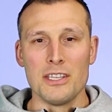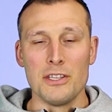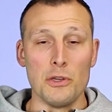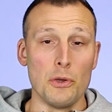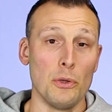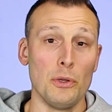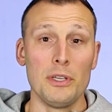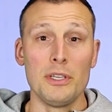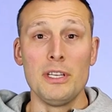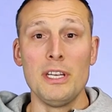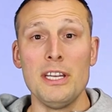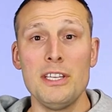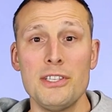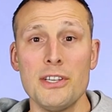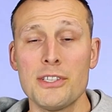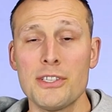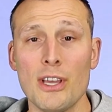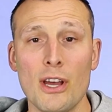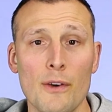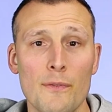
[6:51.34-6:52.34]
you only need
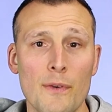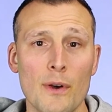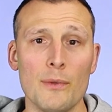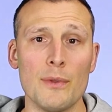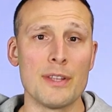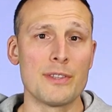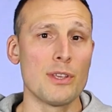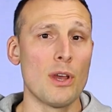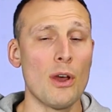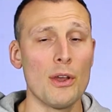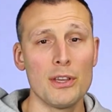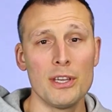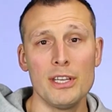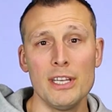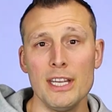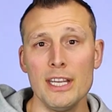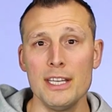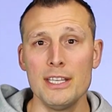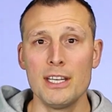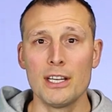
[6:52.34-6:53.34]
your cell phone. That's all you
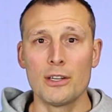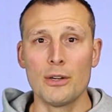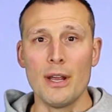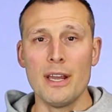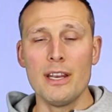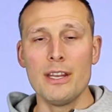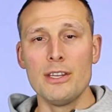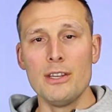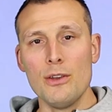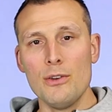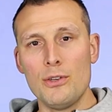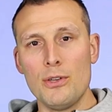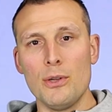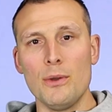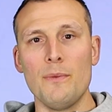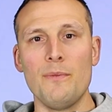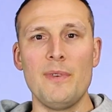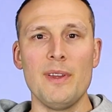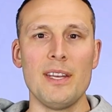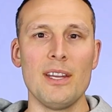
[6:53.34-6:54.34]
need to create a
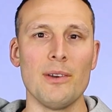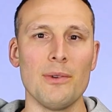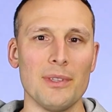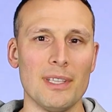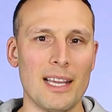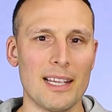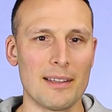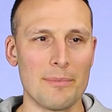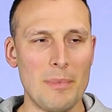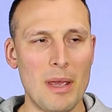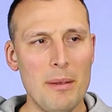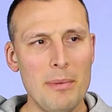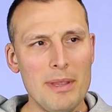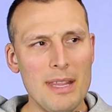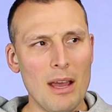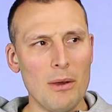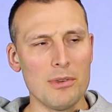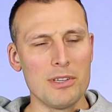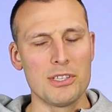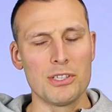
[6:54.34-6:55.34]
YouTube video. And like, maybe
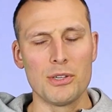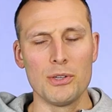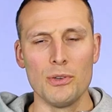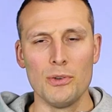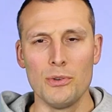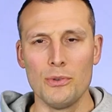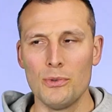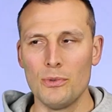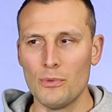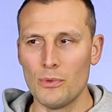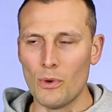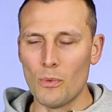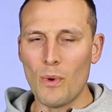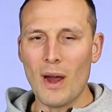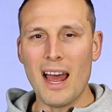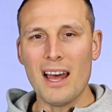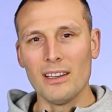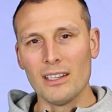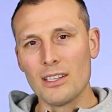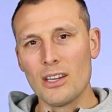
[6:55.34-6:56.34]
that was true a
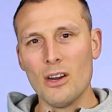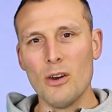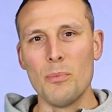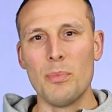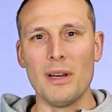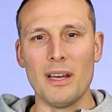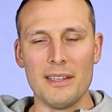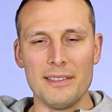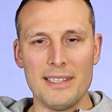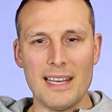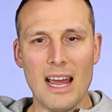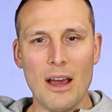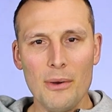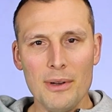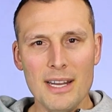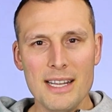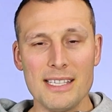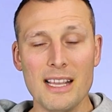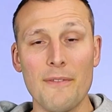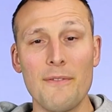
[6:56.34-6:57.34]
while ago, but
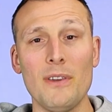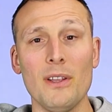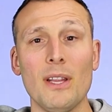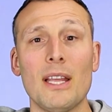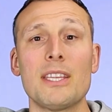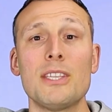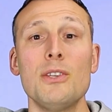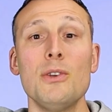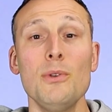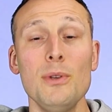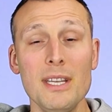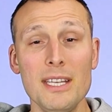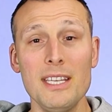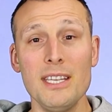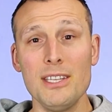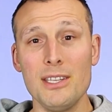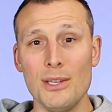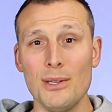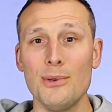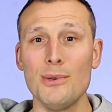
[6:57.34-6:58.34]
nowadays I feel like you need
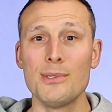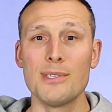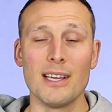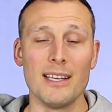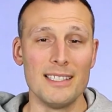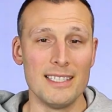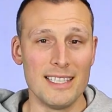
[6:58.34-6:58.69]
to use a